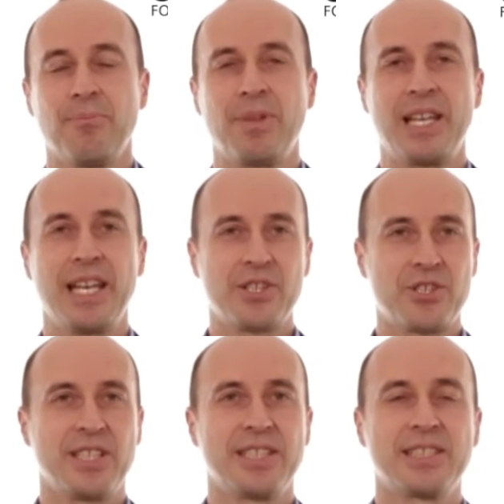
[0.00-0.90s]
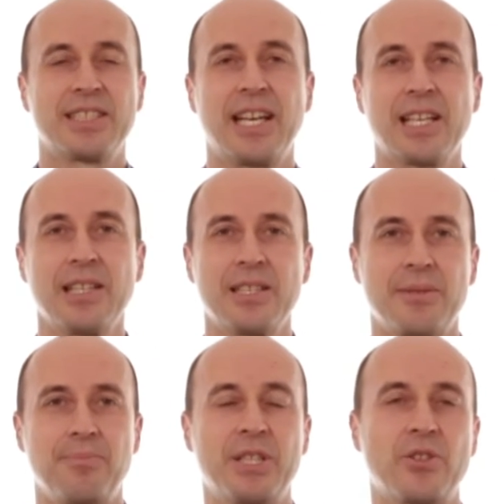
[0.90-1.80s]
My lecture is
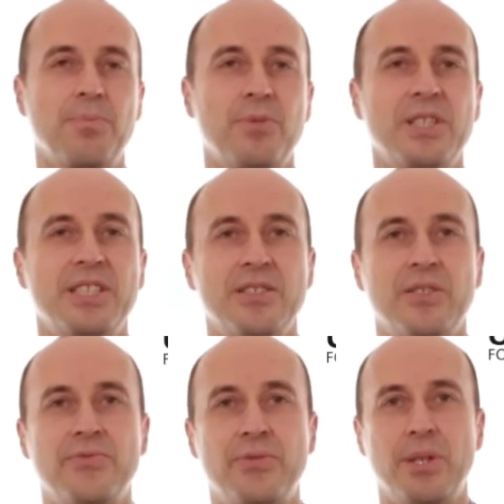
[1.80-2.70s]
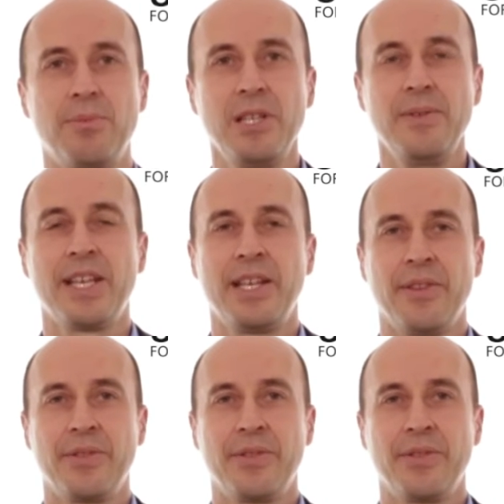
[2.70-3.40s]
titled Metropolis Non-Formal,